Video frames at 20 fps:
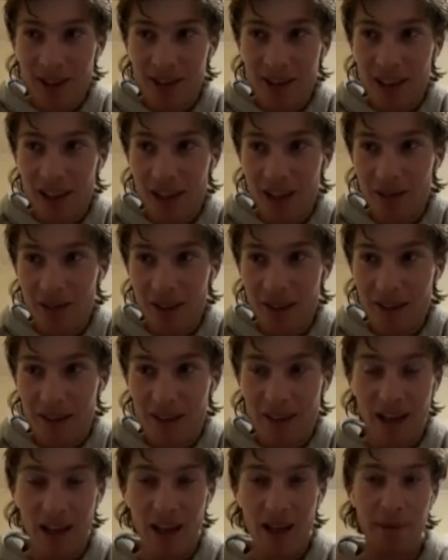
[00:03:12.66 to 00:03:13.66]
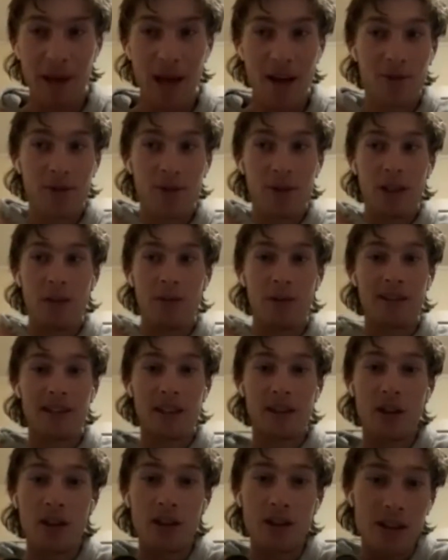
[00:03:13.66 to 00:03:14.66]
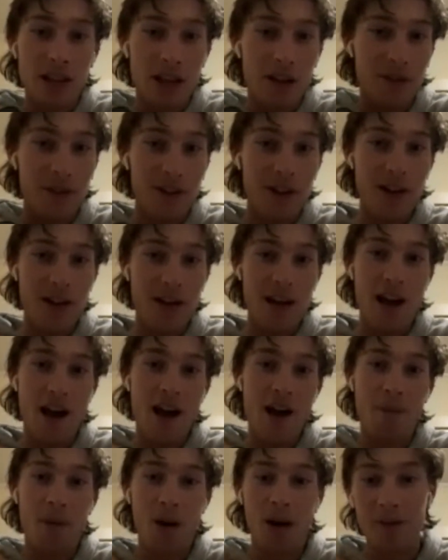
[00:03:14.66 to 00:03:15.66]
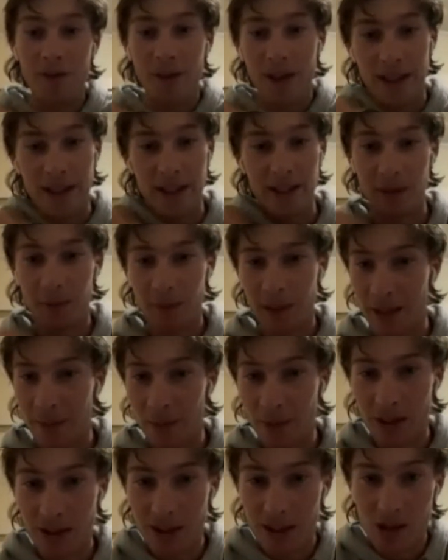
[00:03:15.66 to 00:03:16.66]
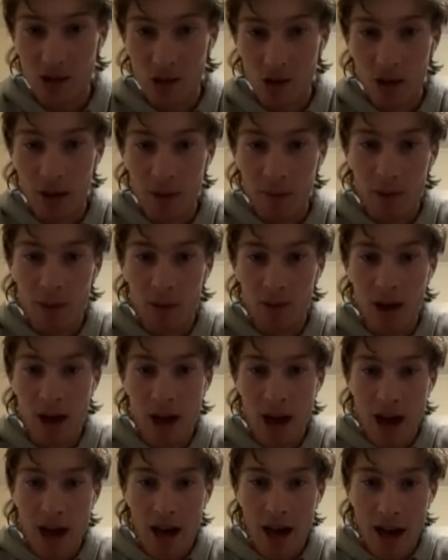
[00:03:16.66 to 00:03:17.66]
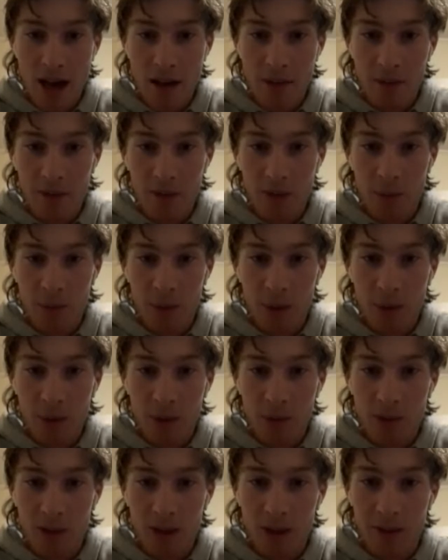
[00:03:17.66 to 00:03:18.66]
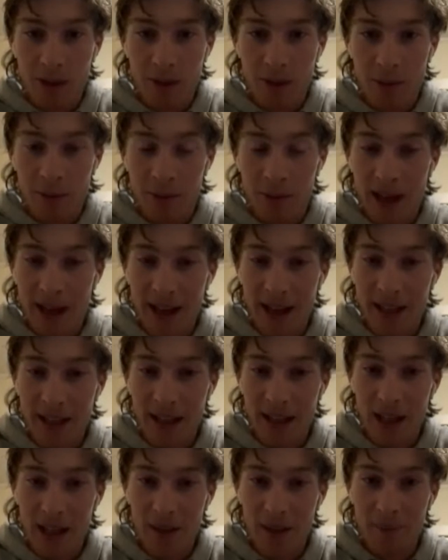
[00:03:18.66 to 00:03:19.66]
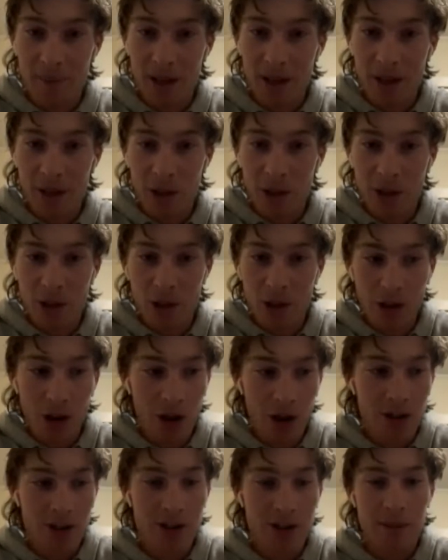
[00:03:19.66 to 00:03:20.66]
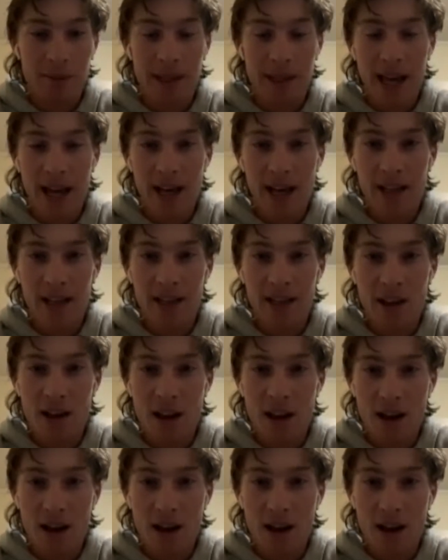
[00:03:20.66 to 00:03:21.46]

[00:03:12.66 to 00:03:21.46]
I'll start with how footy was at Ross Trevor. I found it to be the most enjoyable football I've ever played under a good coach, Jimmy Allen.